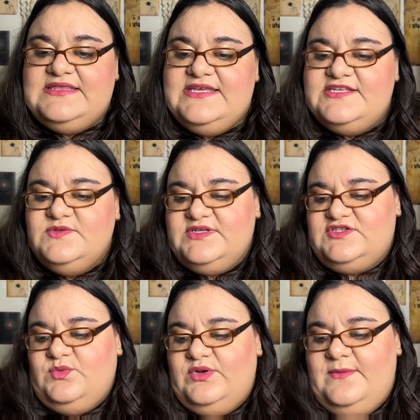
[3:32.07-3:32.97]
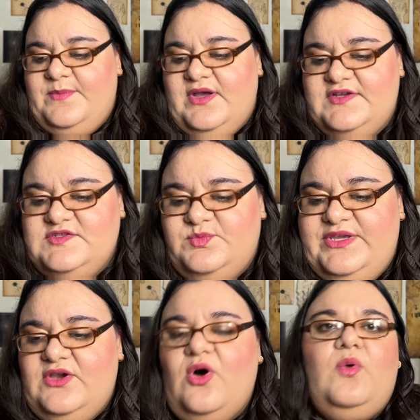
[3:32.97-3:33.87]
This was like 20 bucks.
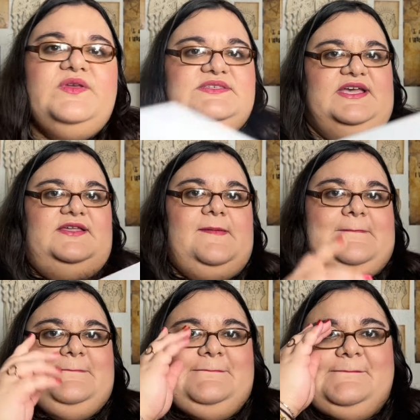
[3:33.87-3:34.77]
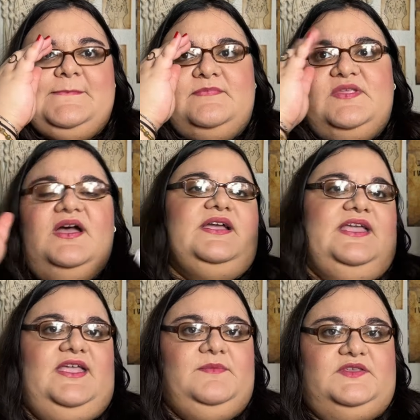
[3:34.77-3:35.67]
We always get a
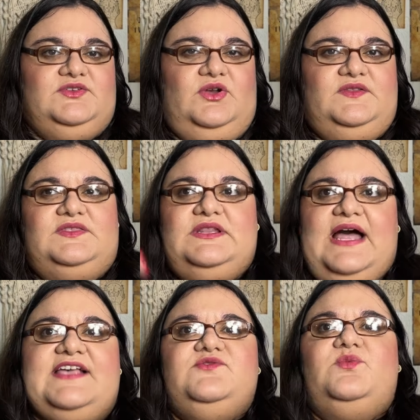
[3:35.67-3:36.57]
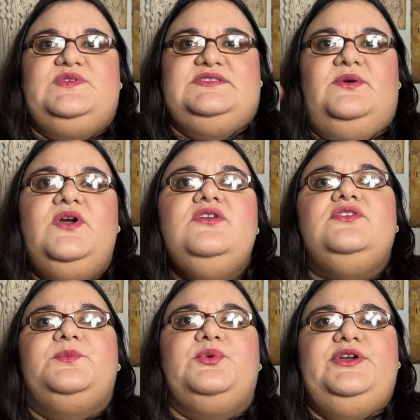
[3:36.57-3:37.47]
game at Target. Like the last one was the,
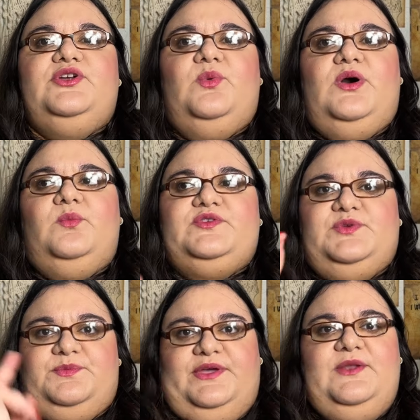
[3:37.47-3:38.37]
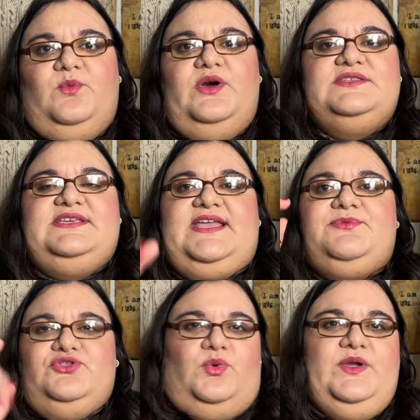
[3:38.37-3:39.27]
the burrito one, which we played once and
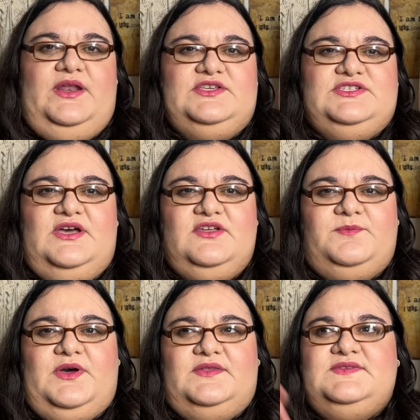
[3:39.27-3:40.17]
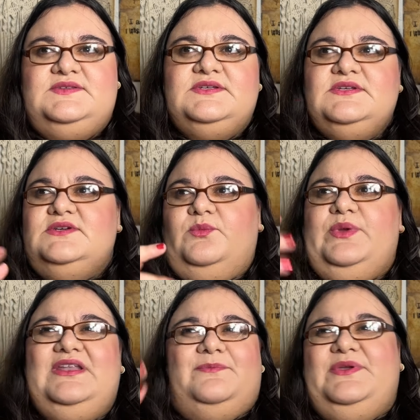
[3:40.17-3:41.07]
kept throwing at each other, but
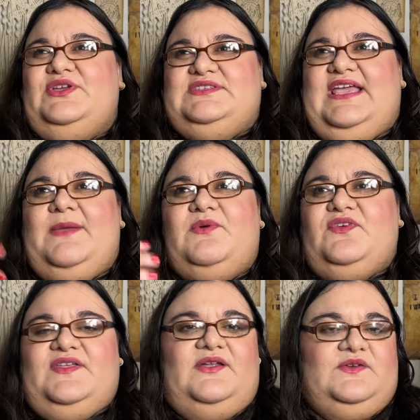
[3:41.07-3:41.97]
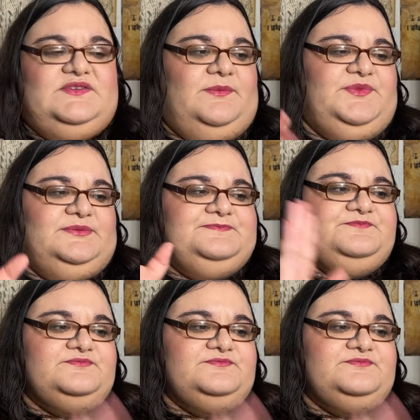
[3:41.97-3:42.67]
we need a bigger table for that or something.